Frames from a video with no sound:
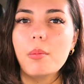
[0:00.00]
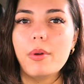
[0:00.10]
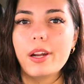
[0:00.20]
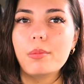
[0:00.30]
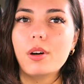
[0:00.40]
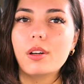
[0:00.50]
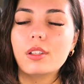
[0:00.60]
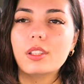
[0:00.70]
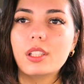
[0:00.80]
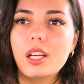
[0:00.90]

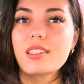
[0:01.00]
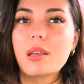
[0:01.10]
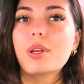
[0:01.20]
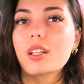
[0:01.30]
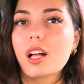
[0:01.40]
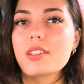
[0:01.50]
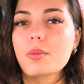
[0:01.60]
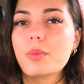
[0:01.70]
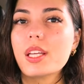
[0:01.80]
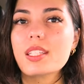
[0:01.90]
minimal statement
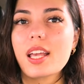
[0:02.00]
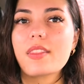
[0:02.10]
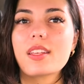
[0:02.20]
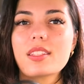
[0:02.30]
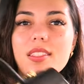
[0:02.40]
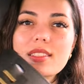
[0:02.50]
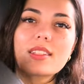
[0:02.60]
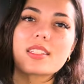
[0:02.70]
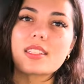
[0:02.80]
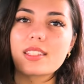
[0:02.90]
closet piece, and this
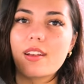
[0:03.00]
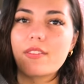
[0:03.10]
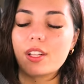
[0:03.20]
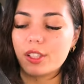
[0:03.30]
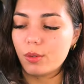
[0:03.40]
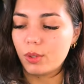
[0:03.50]
this is definitely